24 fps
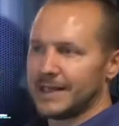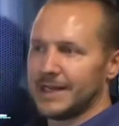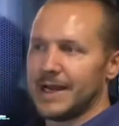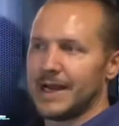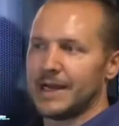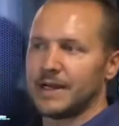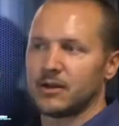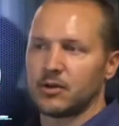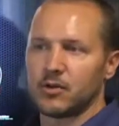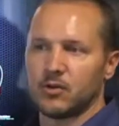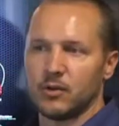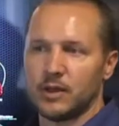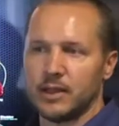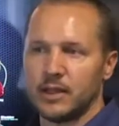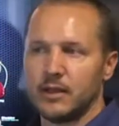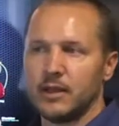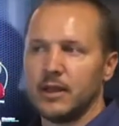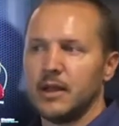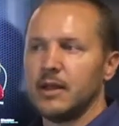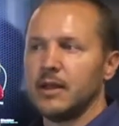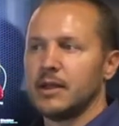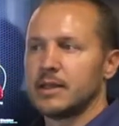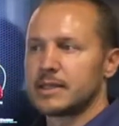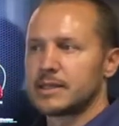inadequate,
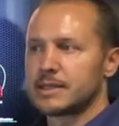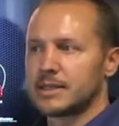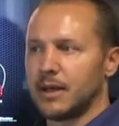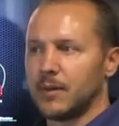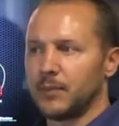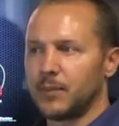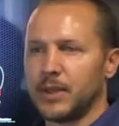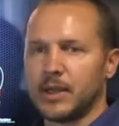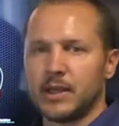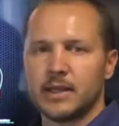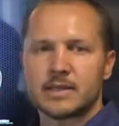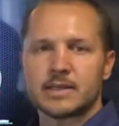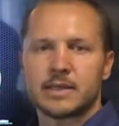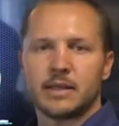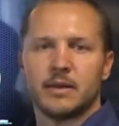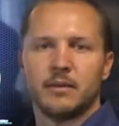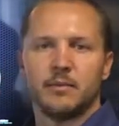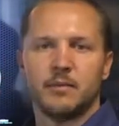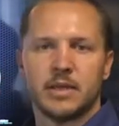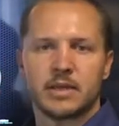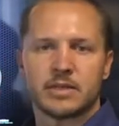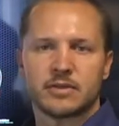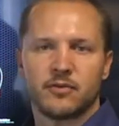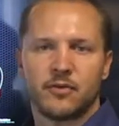something is going to
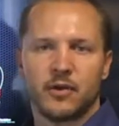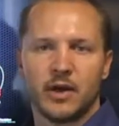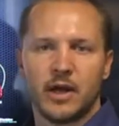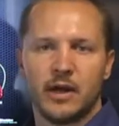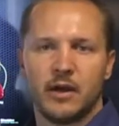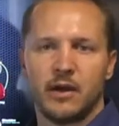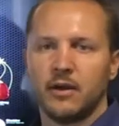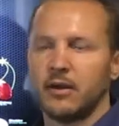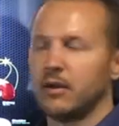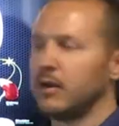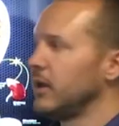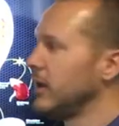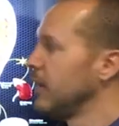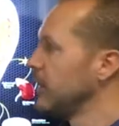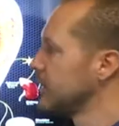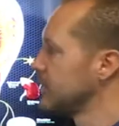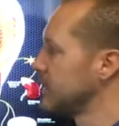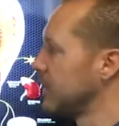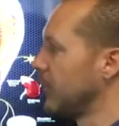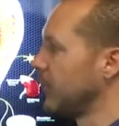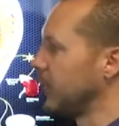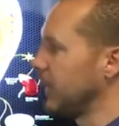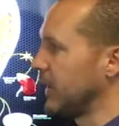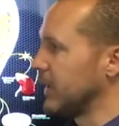misfire,
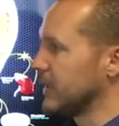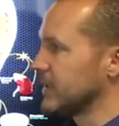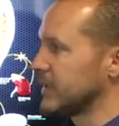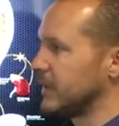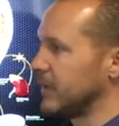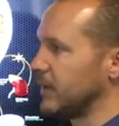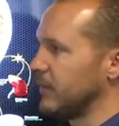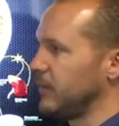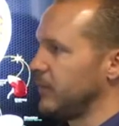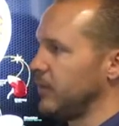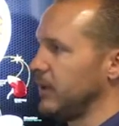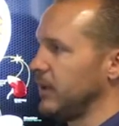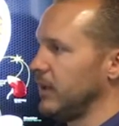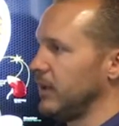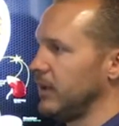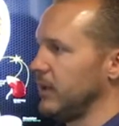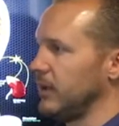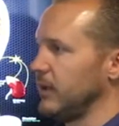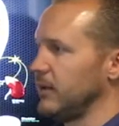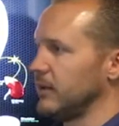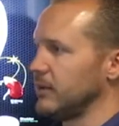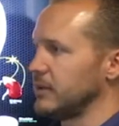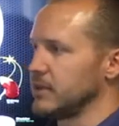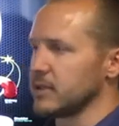something is going to
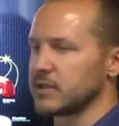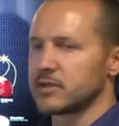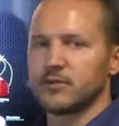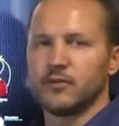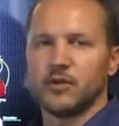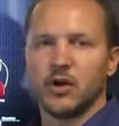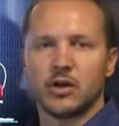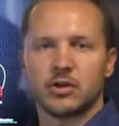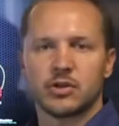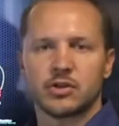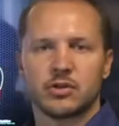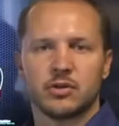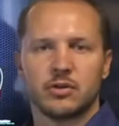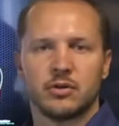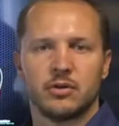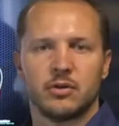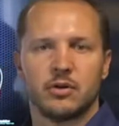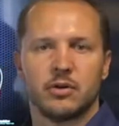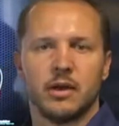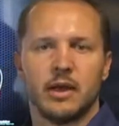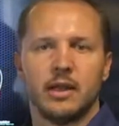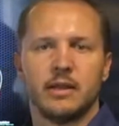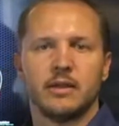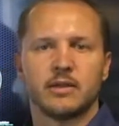be
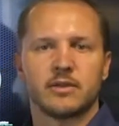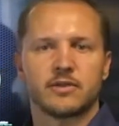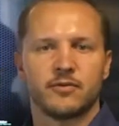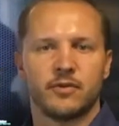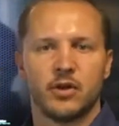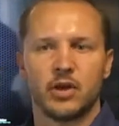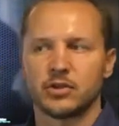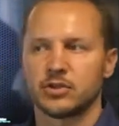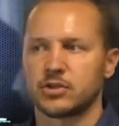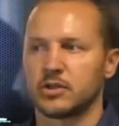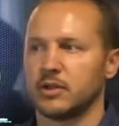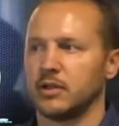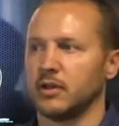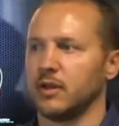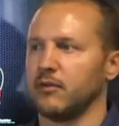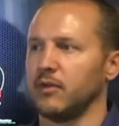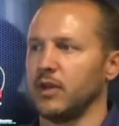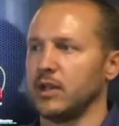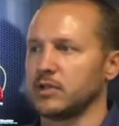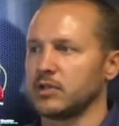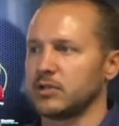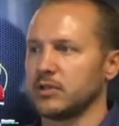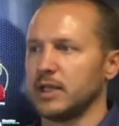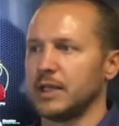dysfunctional, and dysfunction
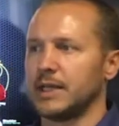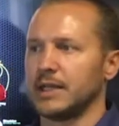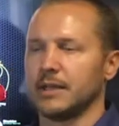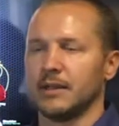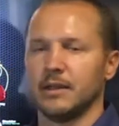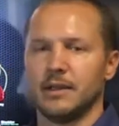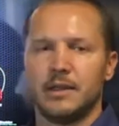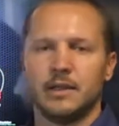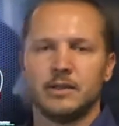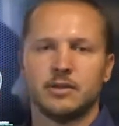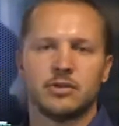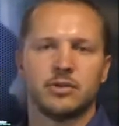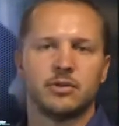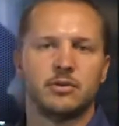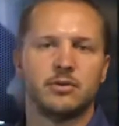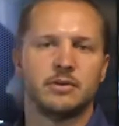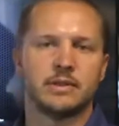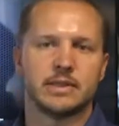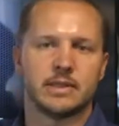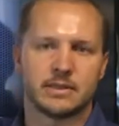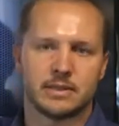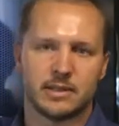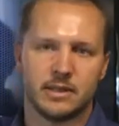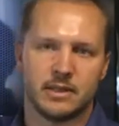eventually can lead to
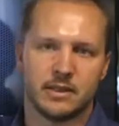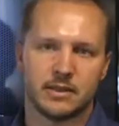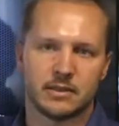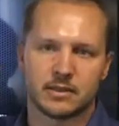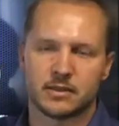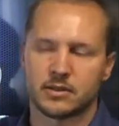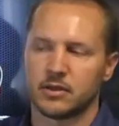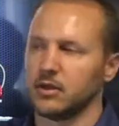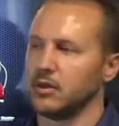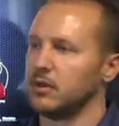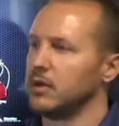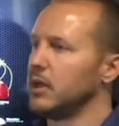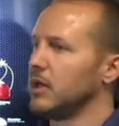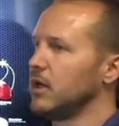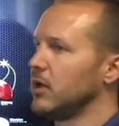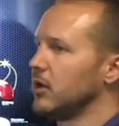disease. So